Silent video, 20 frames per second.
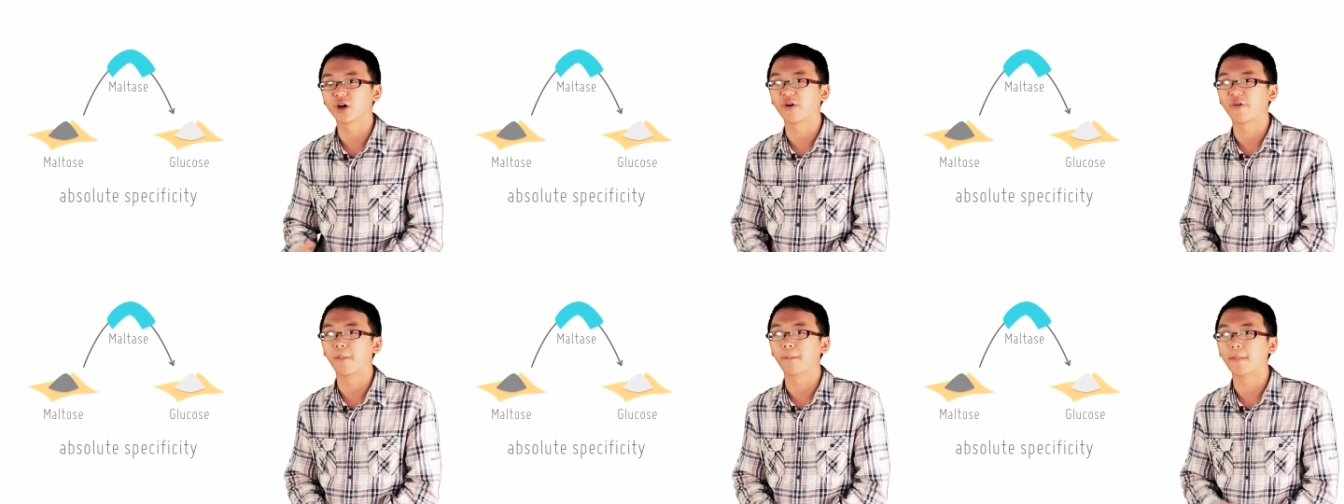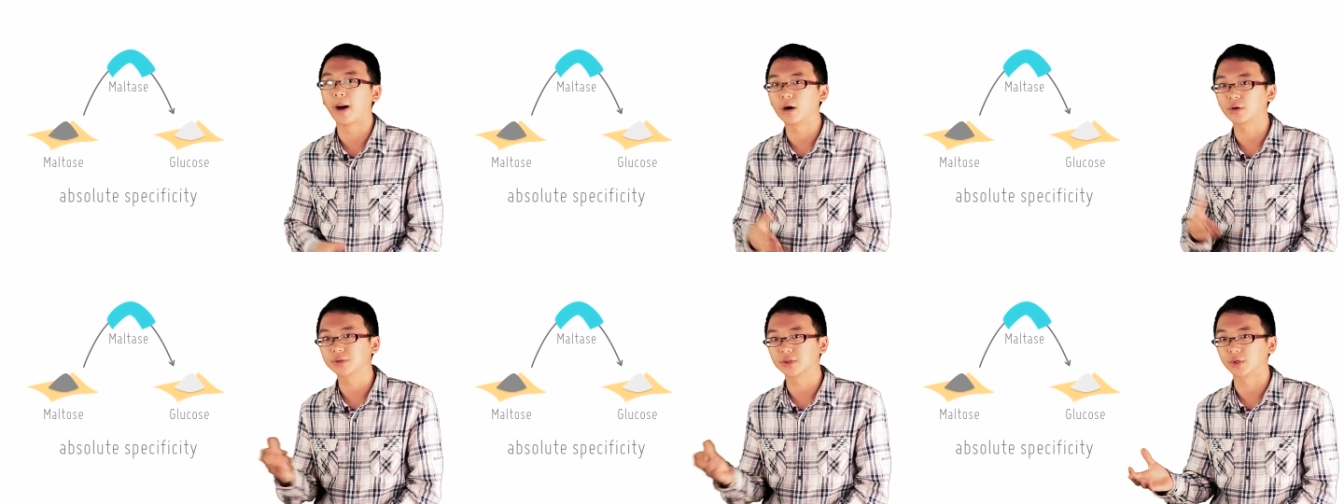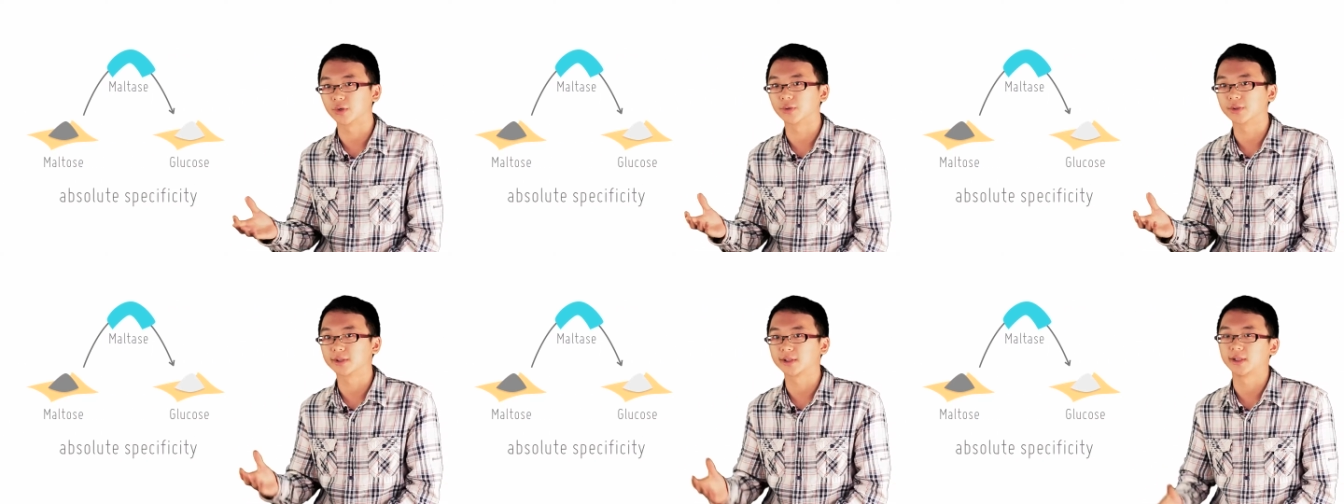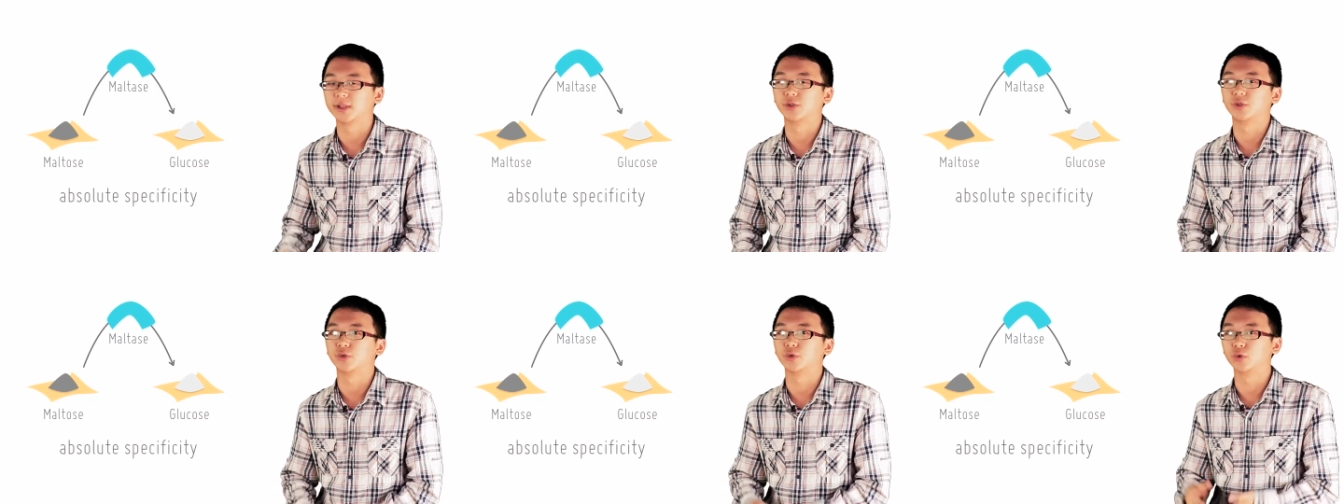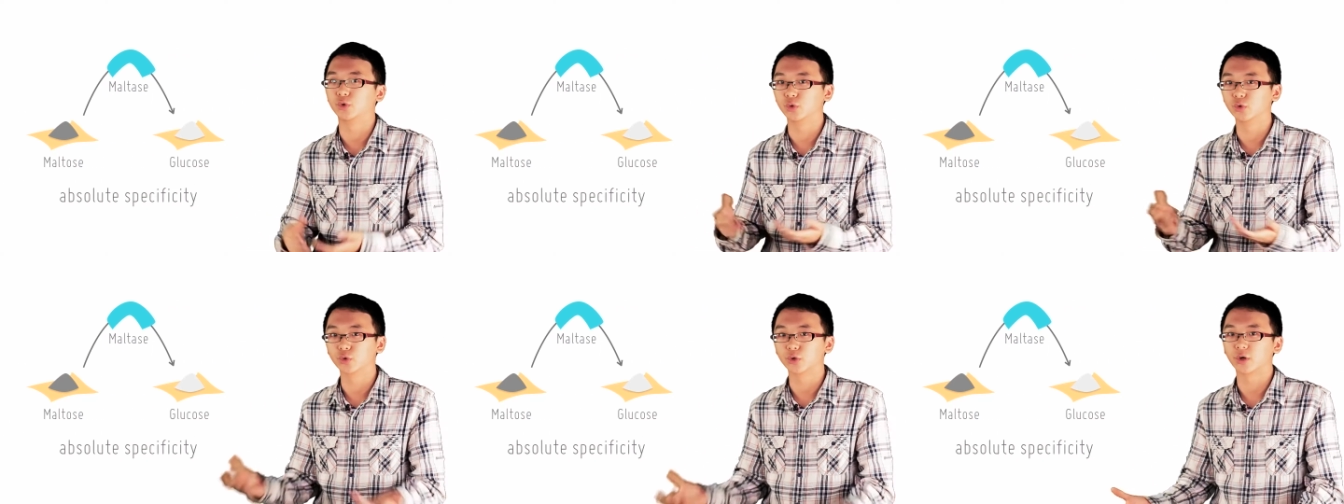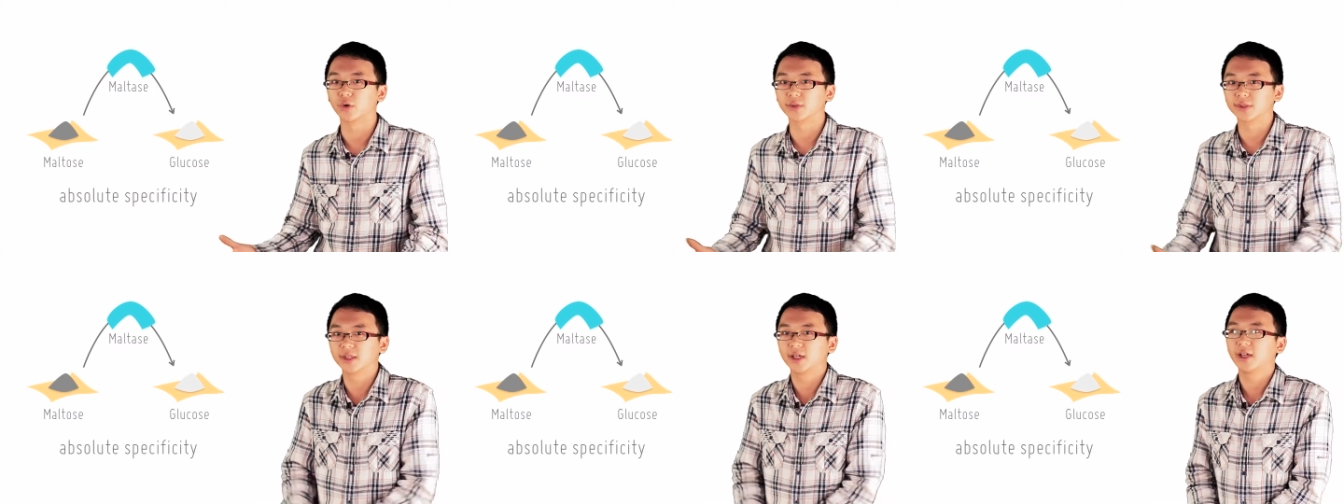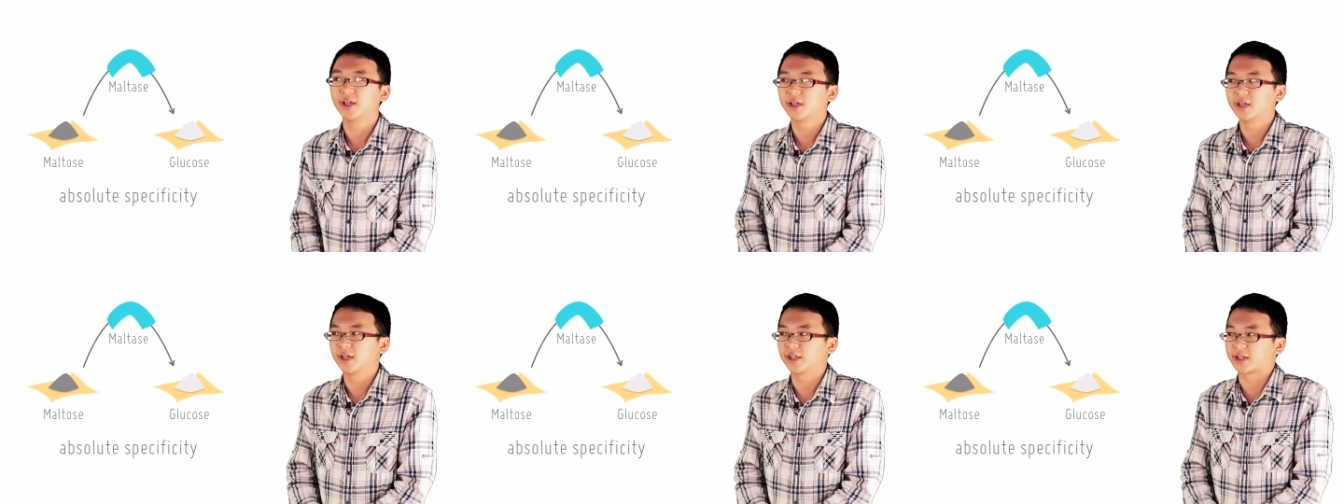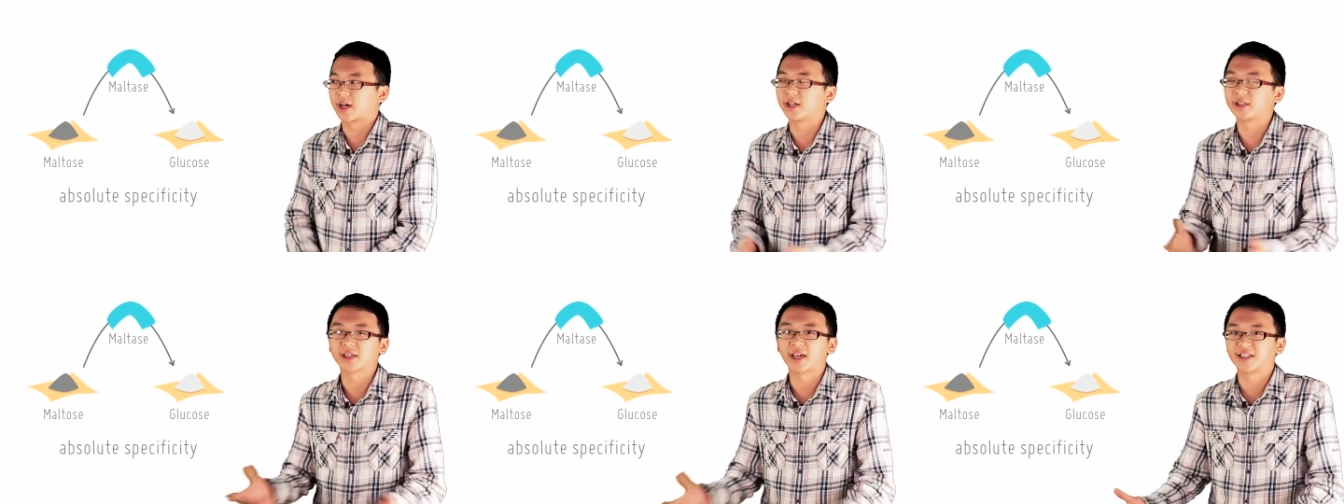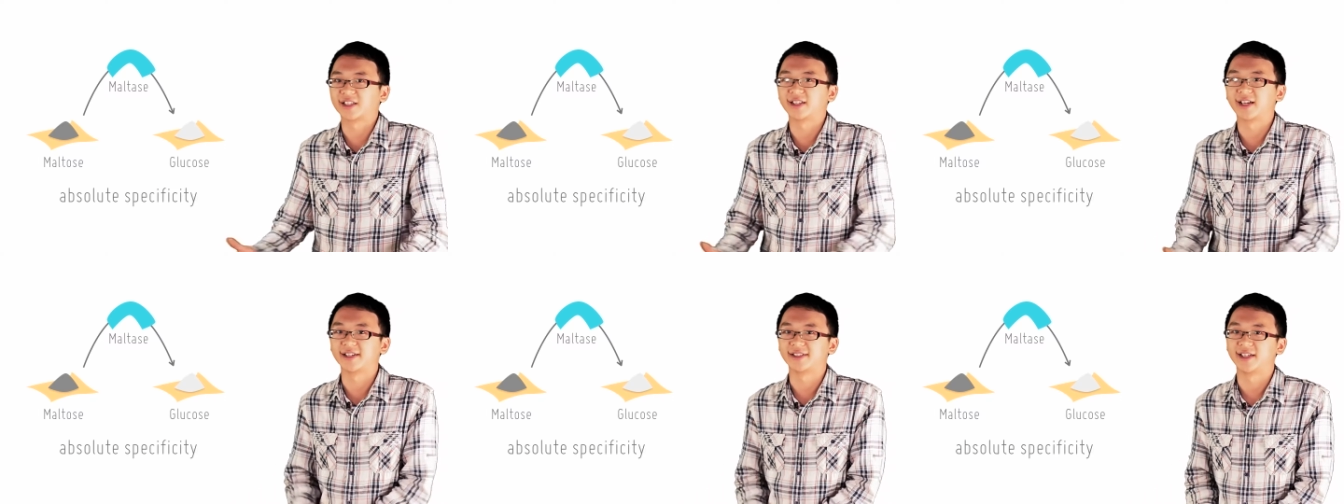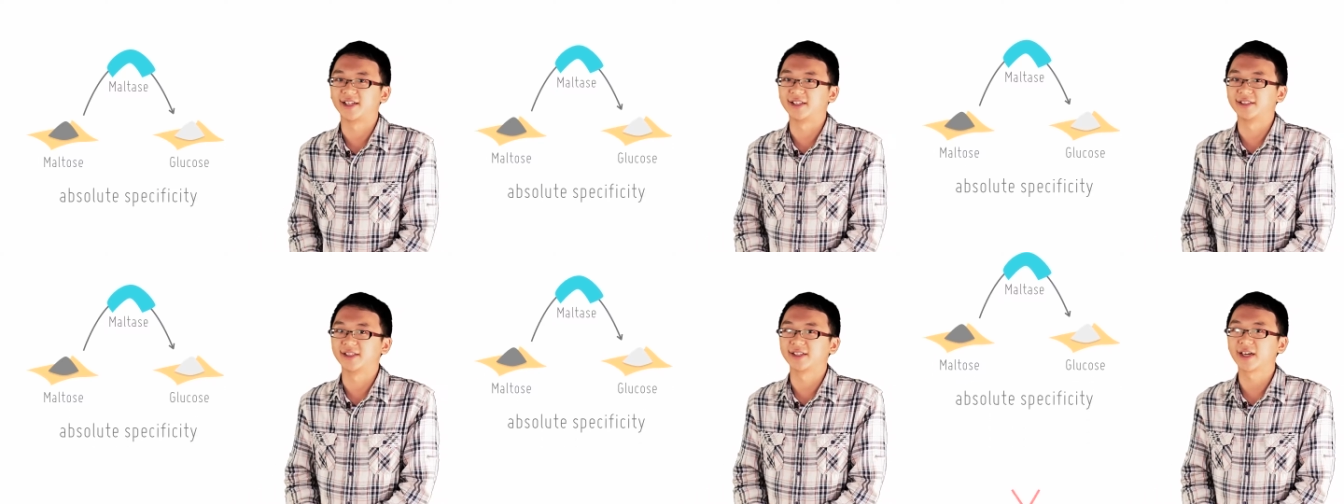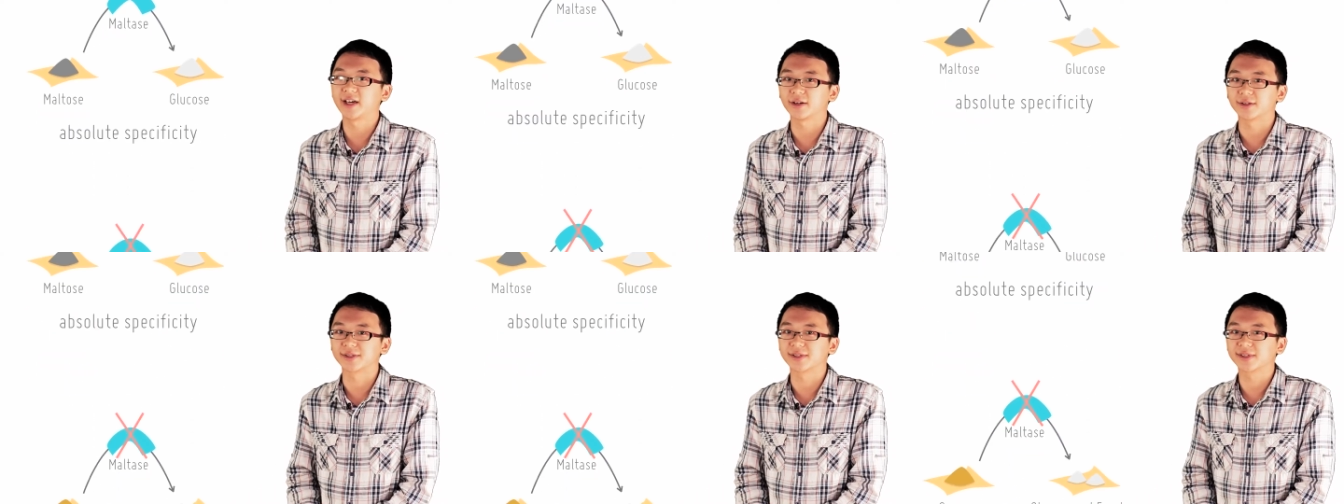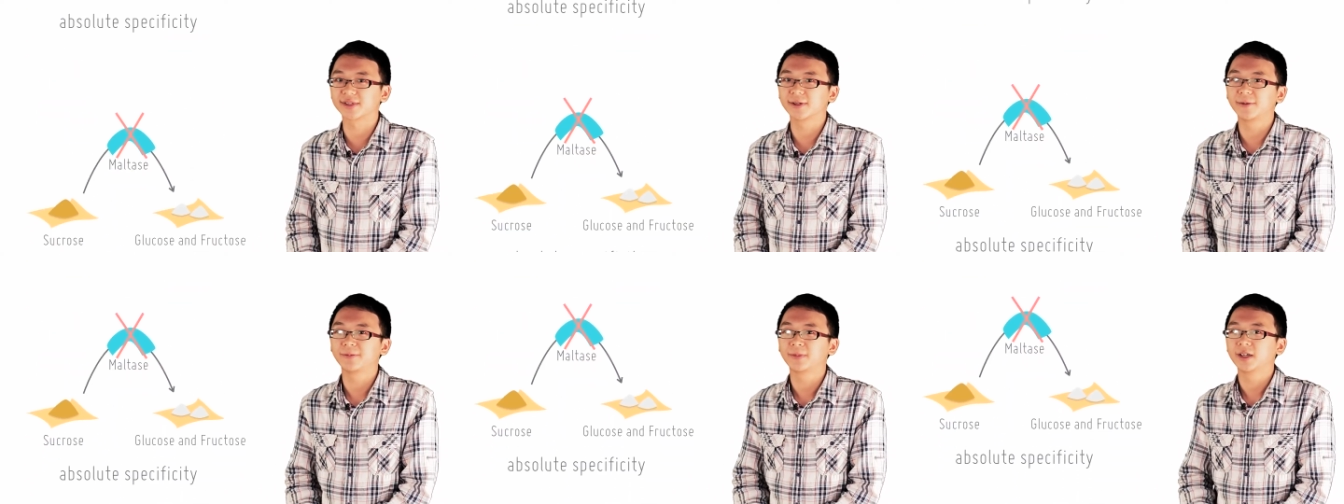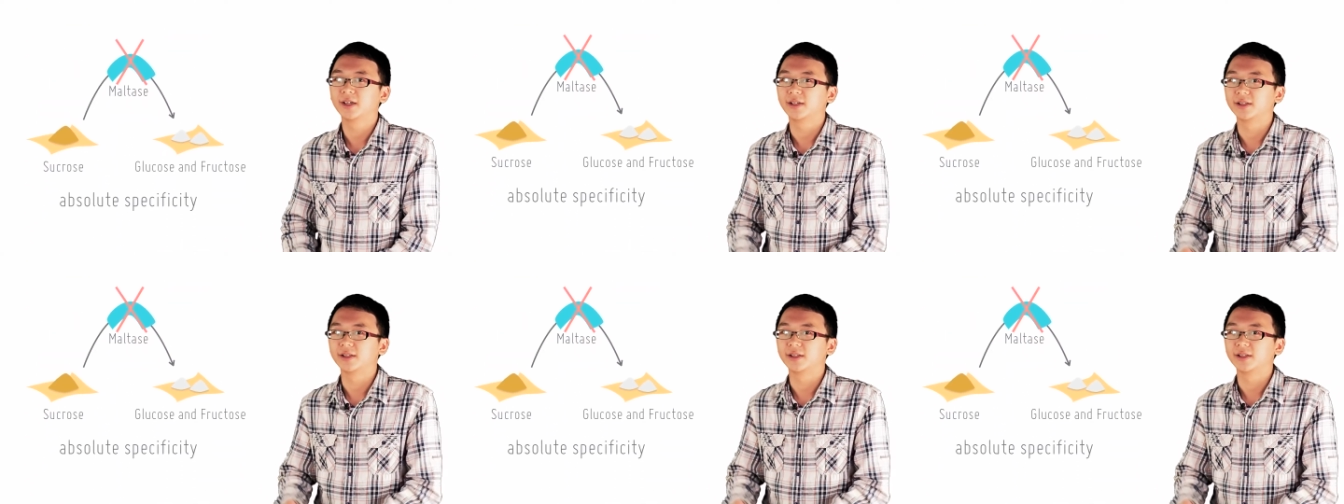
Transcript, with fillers: of maltose into glucose. It can't catalyze anything else.